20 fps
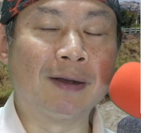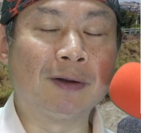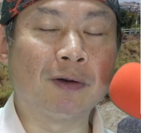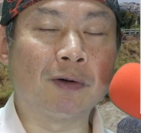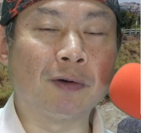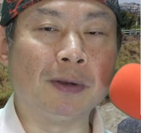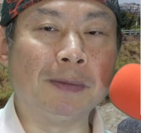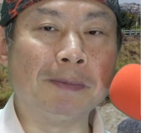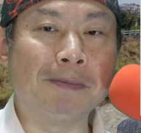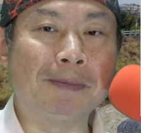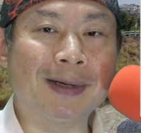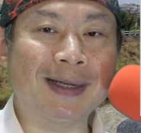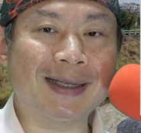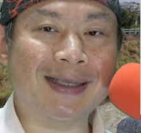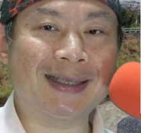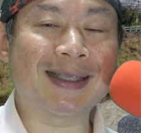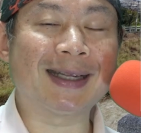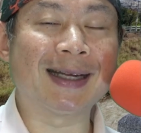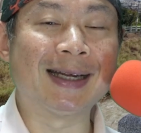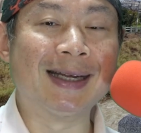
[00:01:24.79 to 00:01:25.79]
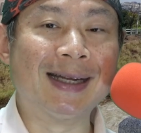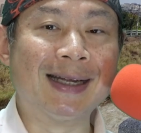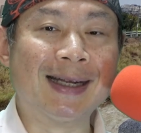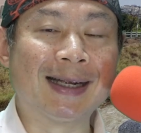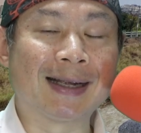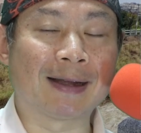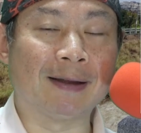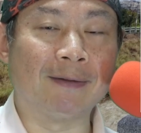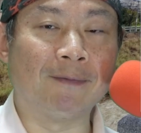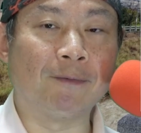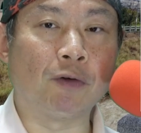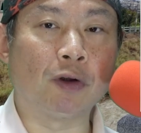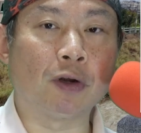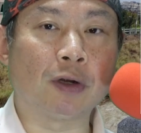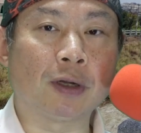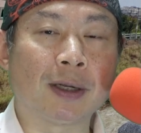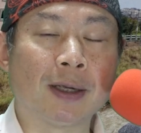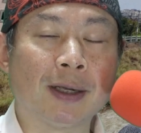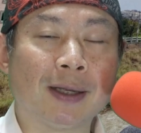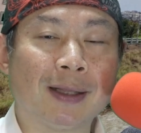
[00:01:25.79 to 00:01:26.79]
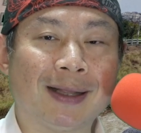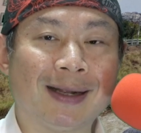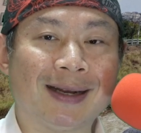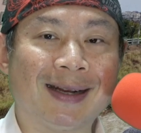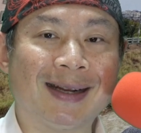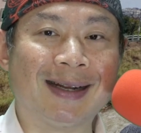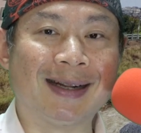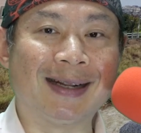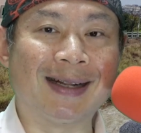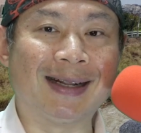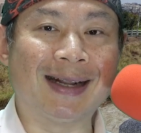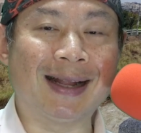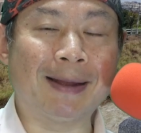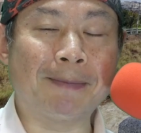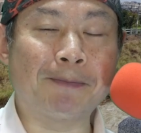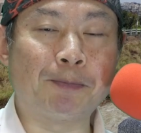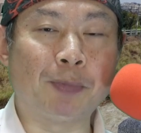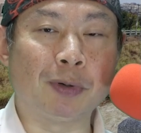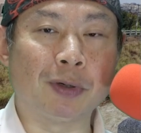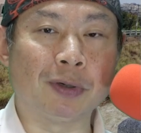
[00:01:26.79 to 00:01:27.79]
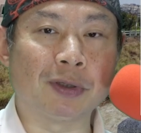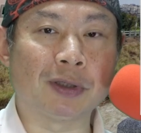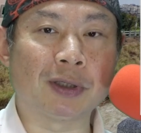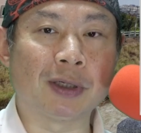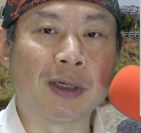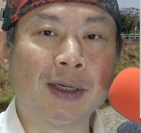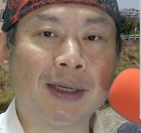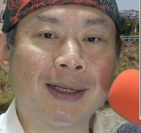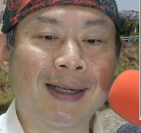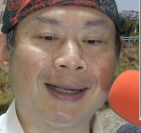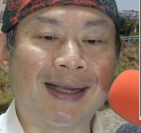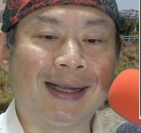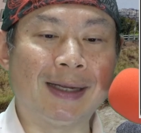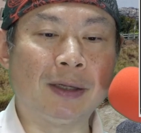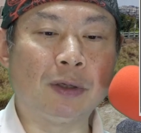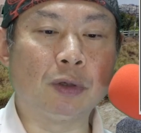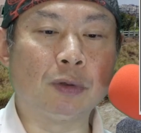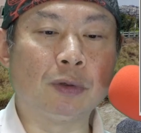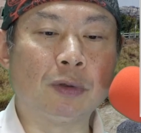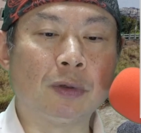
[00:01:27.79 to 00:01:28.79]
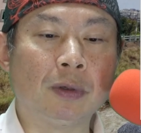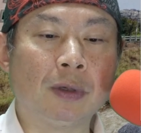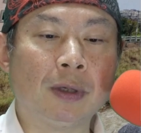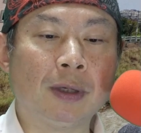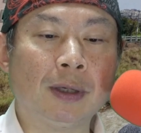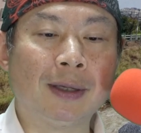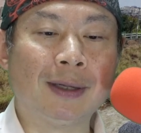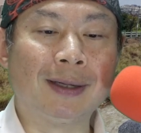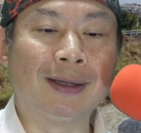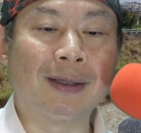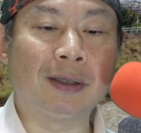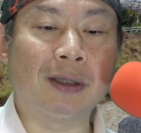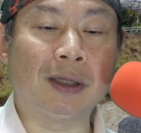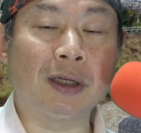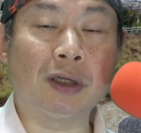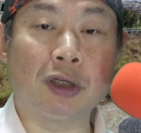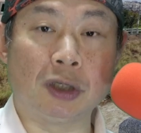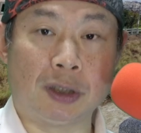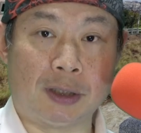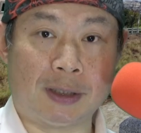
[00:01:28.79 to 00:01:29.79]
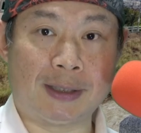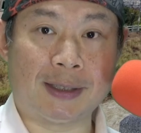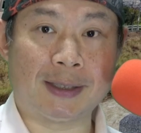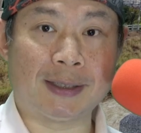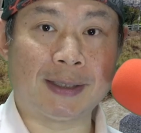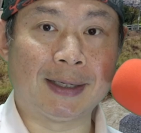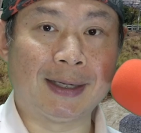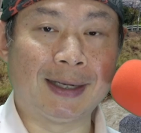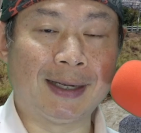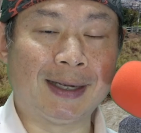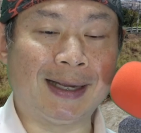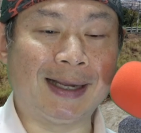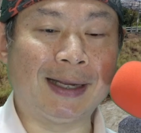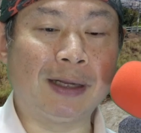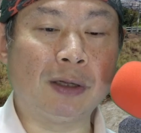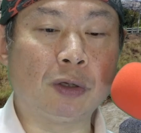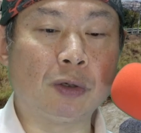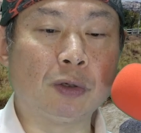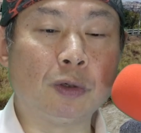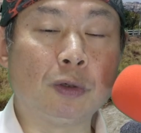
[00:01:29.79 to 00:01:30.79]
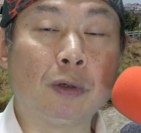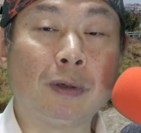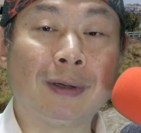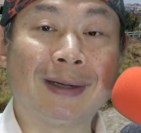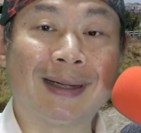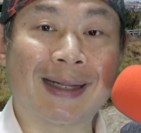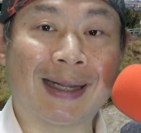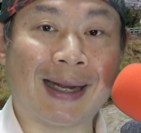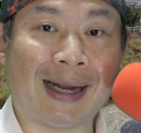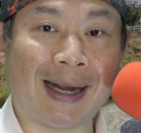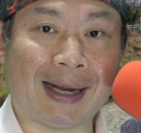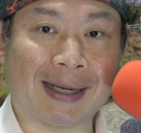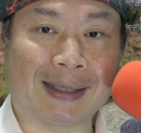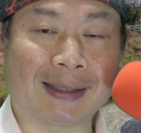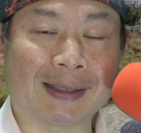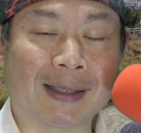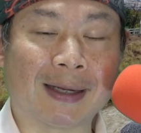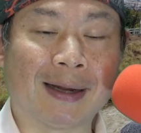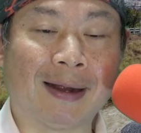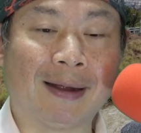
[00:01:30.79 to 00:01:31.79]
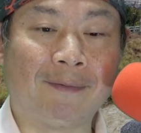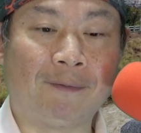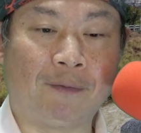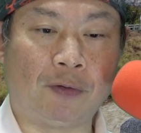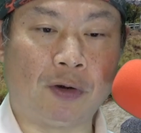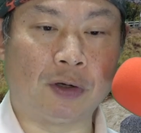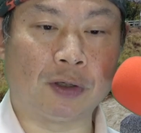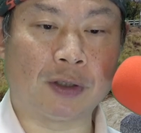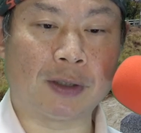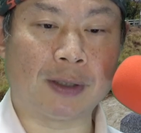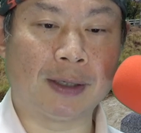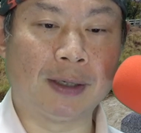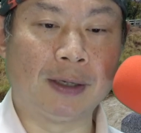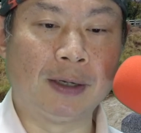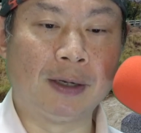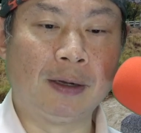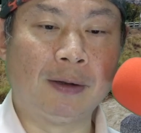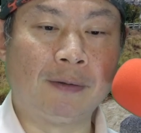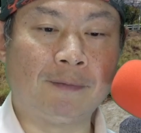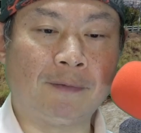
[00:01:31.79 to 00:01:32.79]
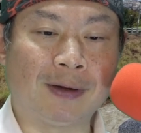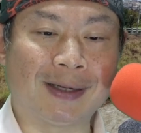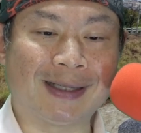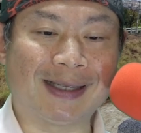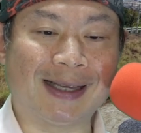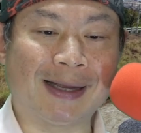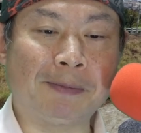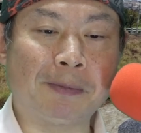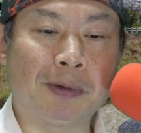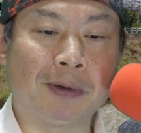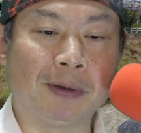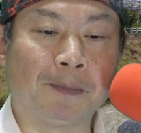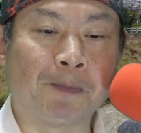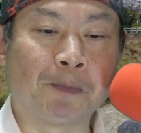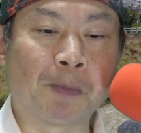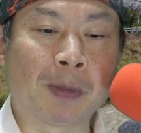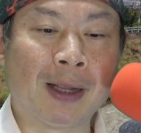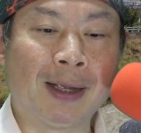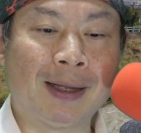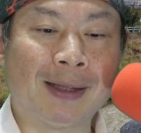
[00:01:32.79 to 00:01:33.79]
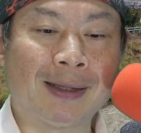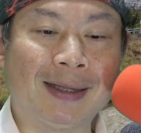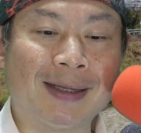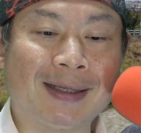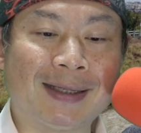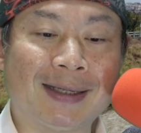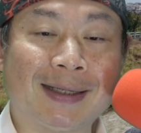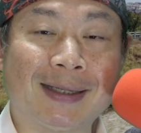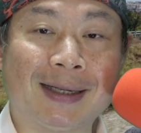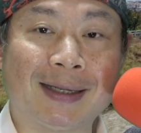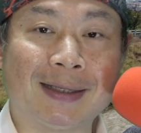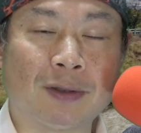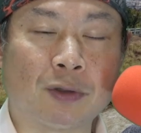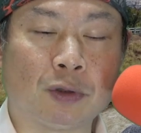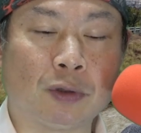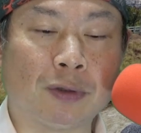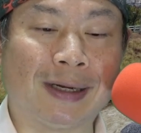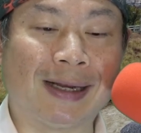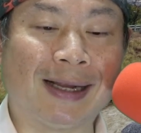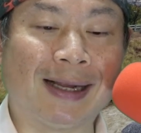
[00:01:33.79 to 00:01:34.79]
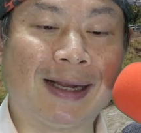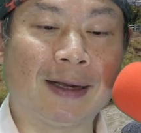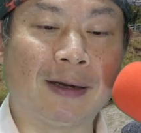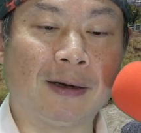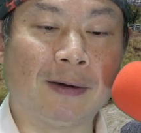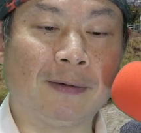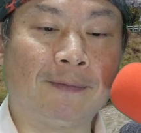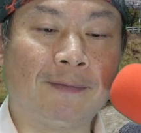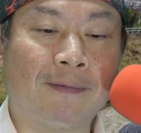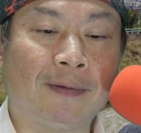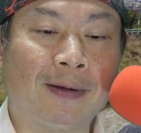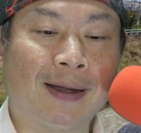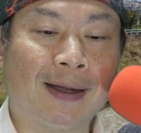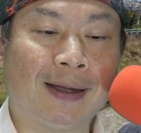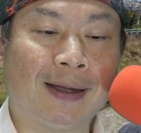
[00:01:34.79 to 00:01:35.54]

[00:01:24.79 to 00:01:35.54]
we must convert the numbers into digits, into text first. For example, this is a string of,